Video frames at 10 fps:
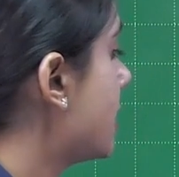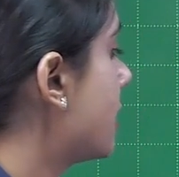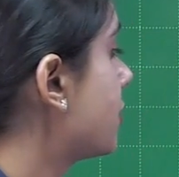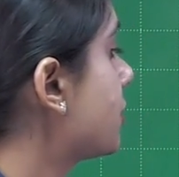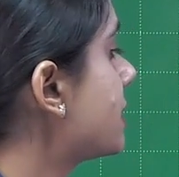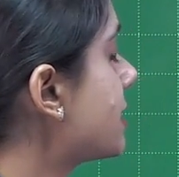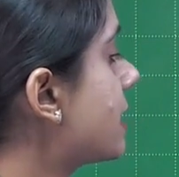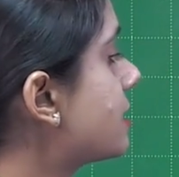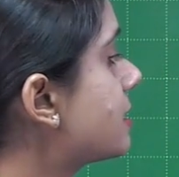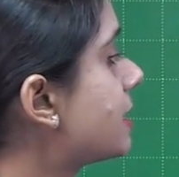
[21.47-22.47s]
it
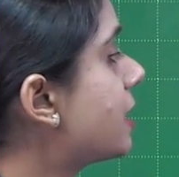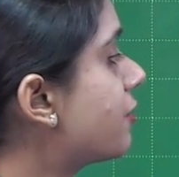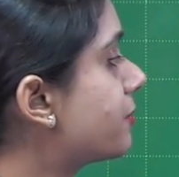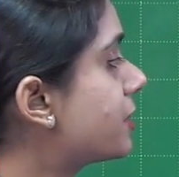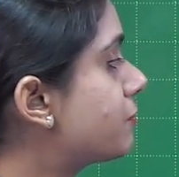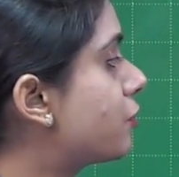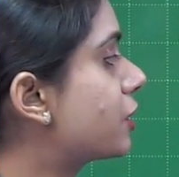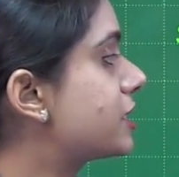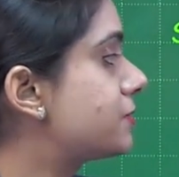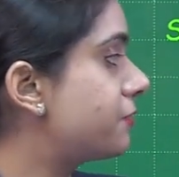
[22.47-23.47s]
criticizes the government
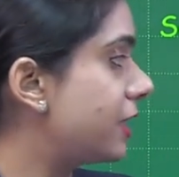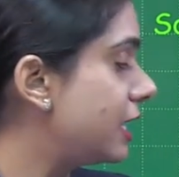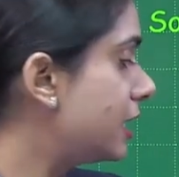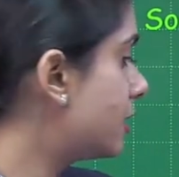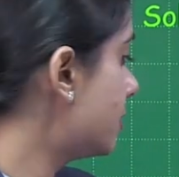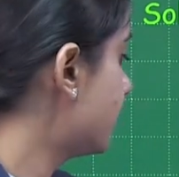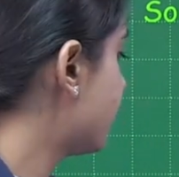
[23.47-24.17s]
for its failure.